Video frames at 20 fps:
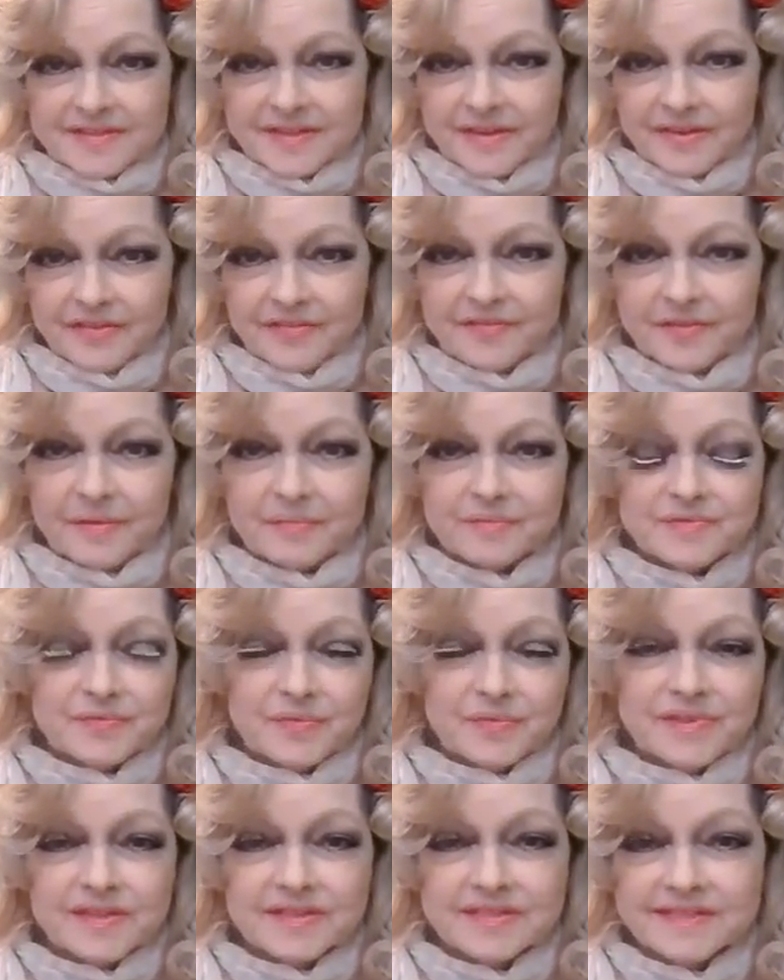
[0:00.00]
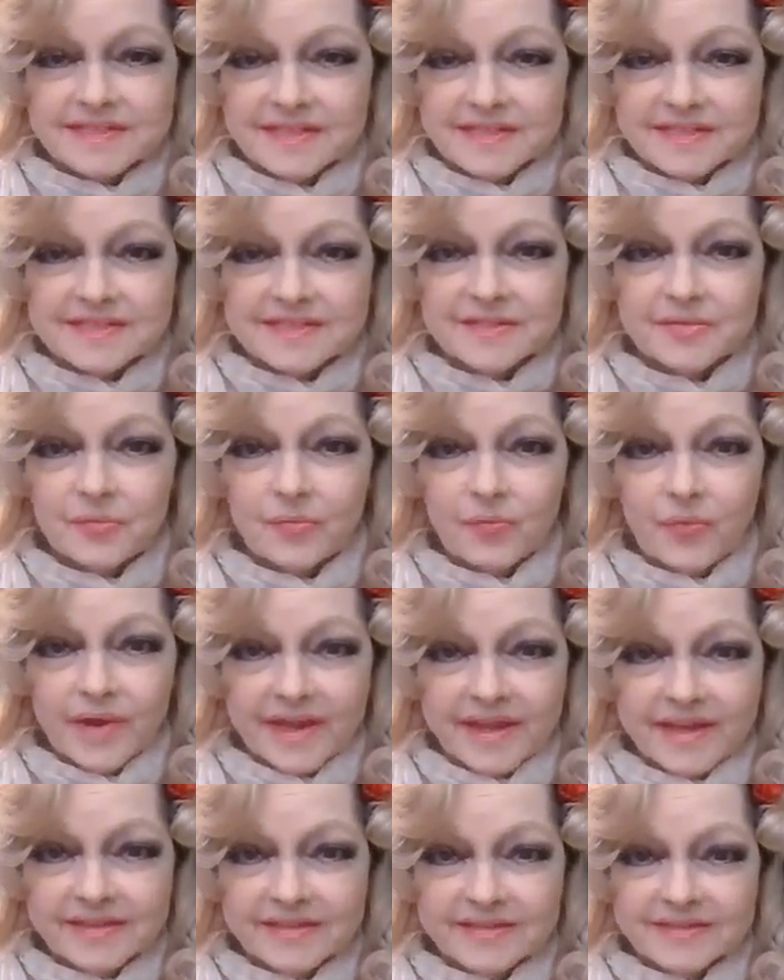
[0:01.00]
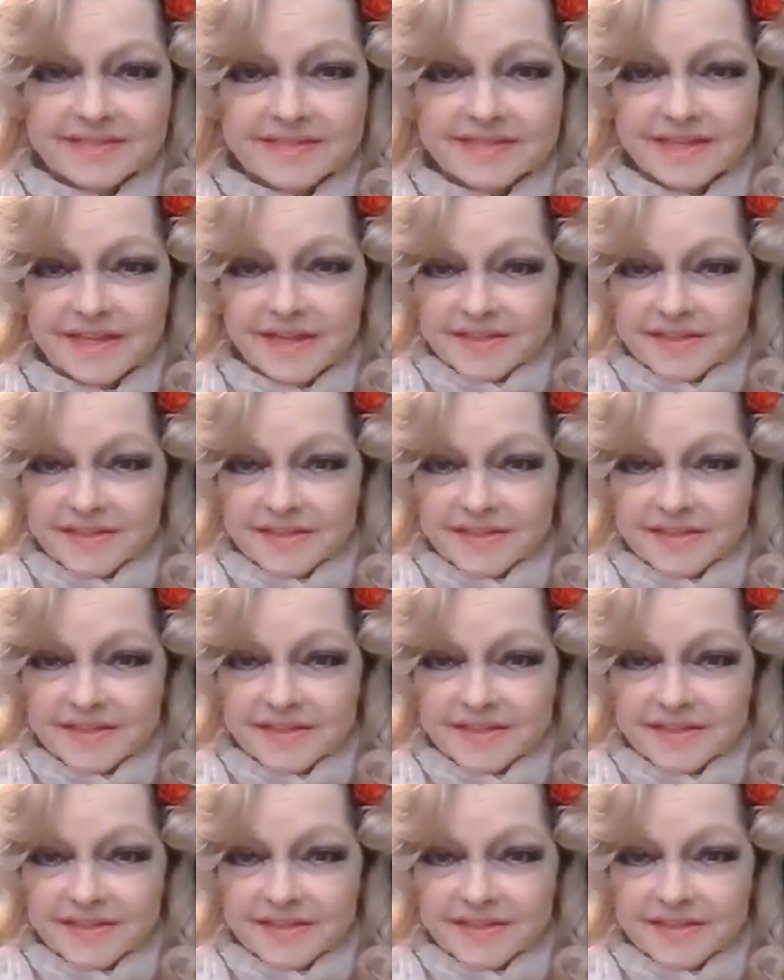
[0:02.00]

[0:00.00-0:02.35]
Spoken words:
Seraphims with the six wings,